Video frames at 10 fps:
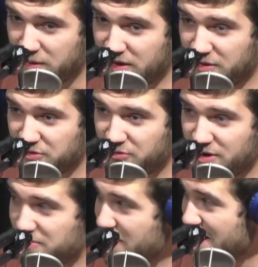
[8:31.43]
Yeah, it was a
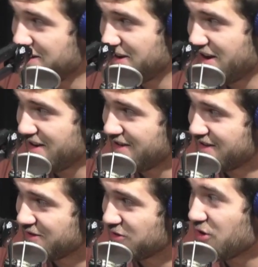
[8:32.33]
very bad day.
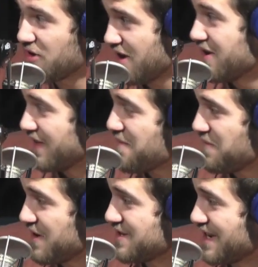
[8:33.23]
So that
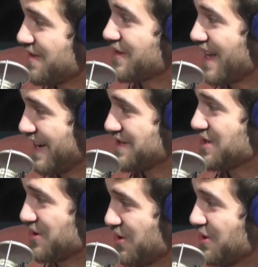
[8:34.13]
being said, I'm glad it's a
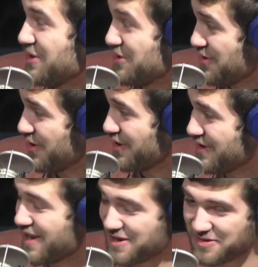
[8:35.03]
golden doodle,
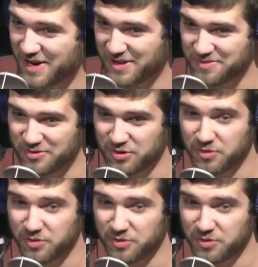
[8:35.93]
not a regular poodle.